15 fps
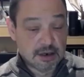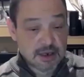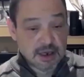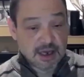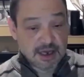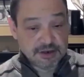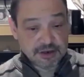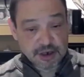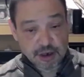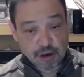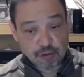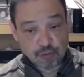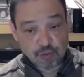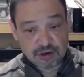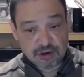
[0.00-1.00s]
And, you
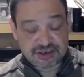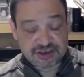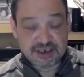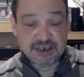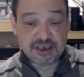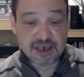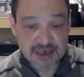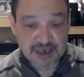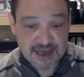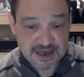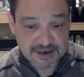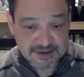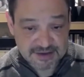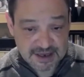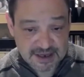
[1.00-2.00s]
know, we're seeing a
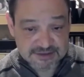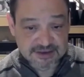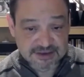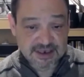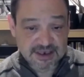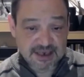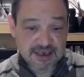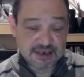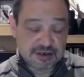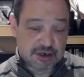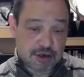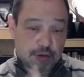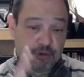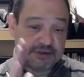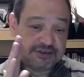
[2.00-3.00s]
lot of that today. And, you
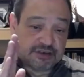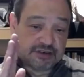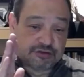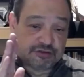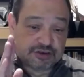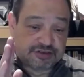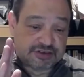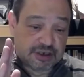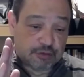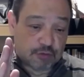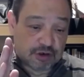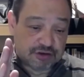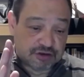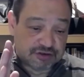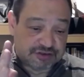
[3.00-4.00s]
know, it's interesting
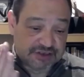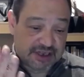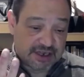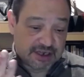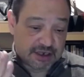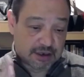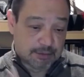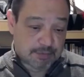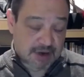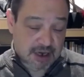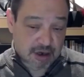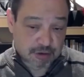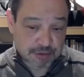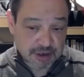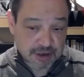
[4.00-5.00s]
what you're saying
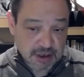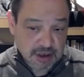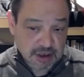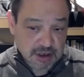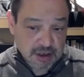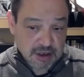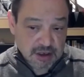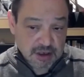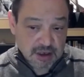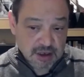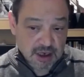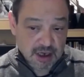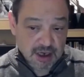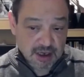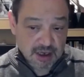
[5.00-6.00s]
about
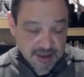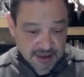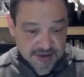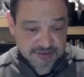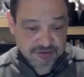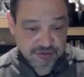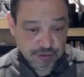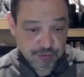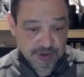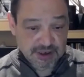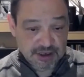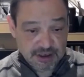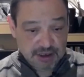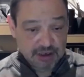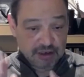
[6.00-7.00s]

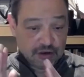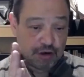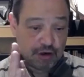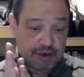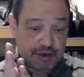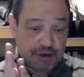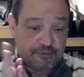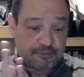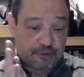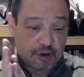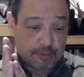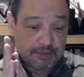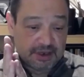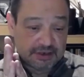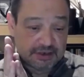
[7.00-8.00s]
history, learning
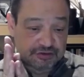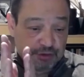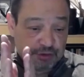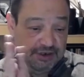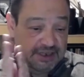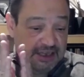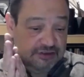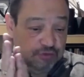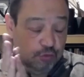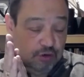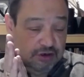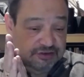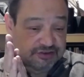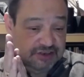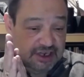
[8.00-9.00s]
from history. That's
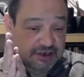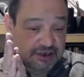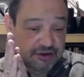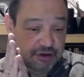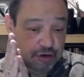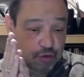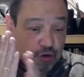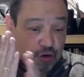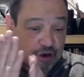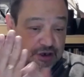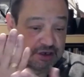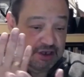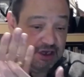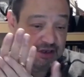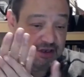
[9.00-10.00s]
one side of the
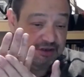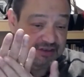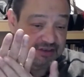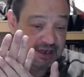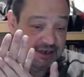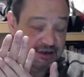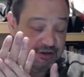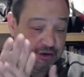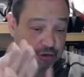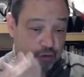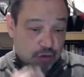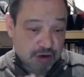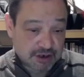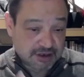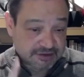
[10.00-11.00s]
coin. The other side of the
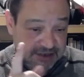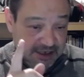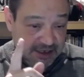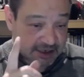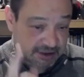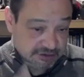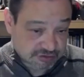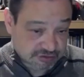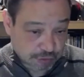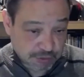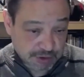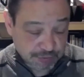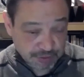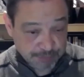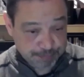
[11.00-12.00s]
coin is that
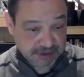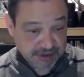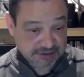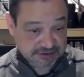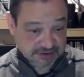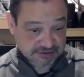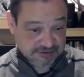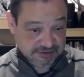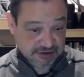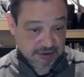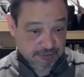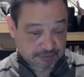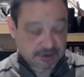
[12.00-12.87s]
history repeats itself.